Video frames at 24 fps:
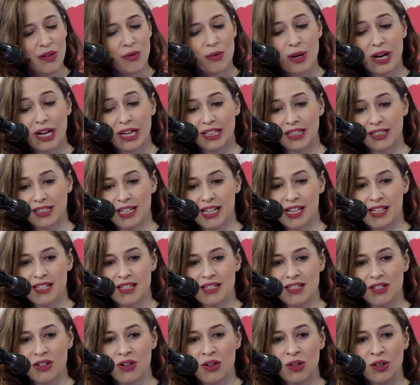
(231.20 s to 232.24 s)
Right. It's a
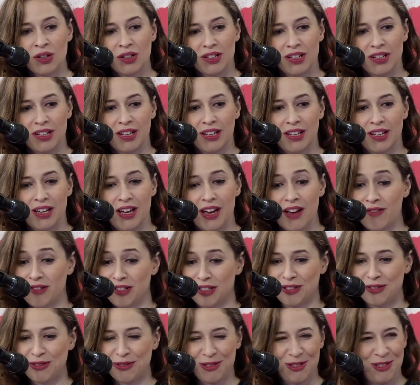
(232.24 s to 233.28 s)
song. I
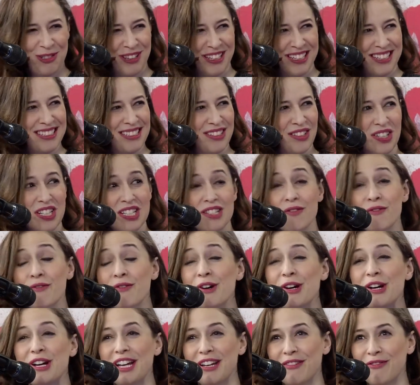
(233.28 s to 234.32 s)
haven't wrote that song. It's a
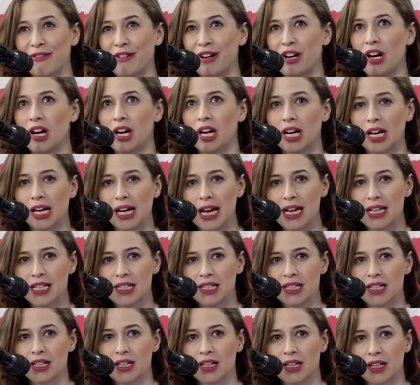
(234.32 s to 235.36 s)
very, very
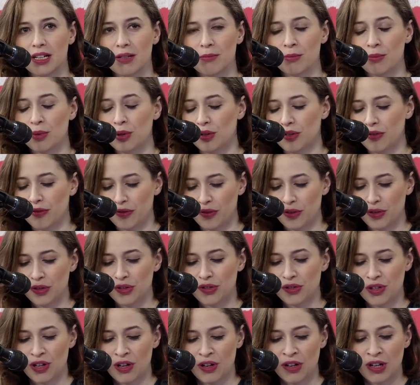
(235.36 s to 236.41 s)
classic, beautiful
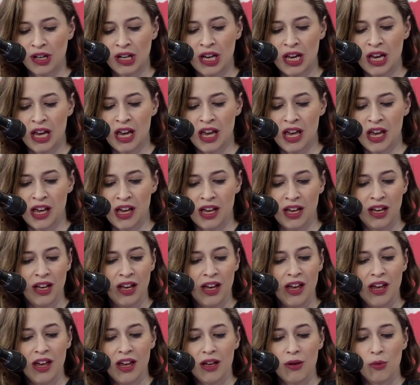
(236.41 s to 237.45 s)
song.
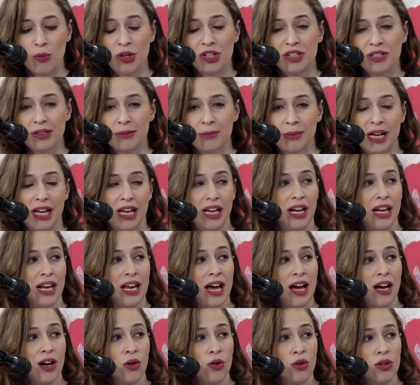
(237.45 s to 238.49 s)
Written by
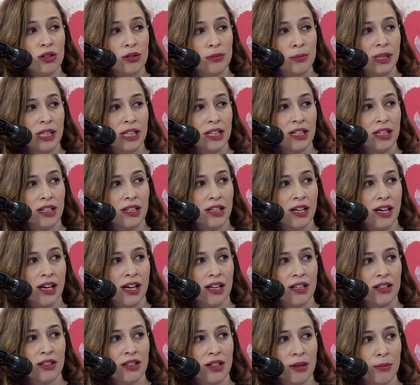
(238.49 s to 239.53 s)
Lea Goldberg
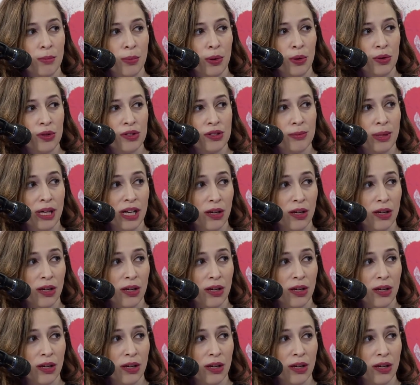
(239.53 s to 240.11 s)
and composed by